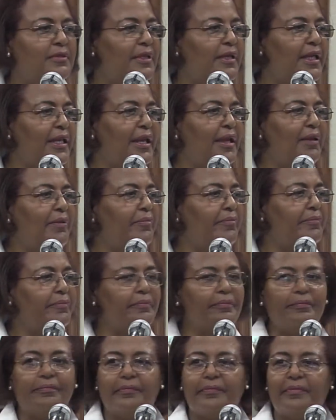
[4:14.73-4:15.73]
Any?
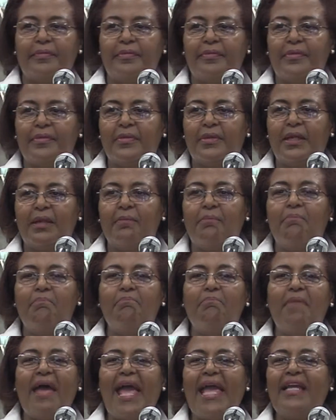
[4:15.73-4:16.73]

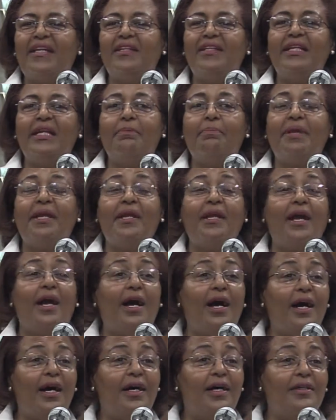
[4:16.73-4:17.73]
Mainly
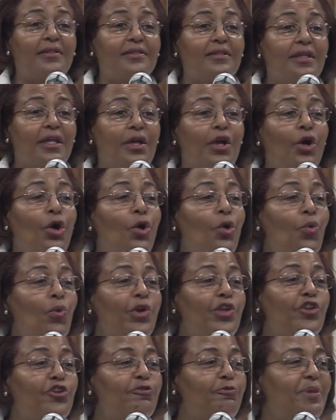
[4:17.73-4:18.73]
because
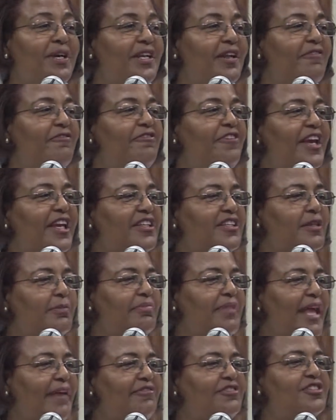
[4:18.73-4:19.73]
when you've been a
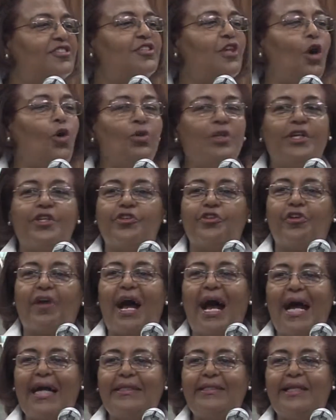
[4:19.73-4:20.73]
victim, they've stolen your
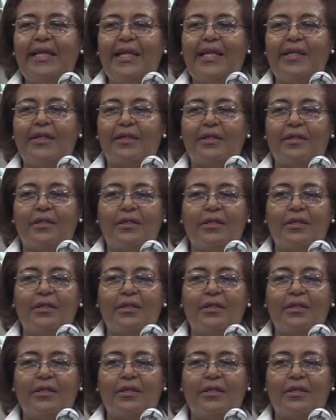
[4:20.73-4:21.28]
ID.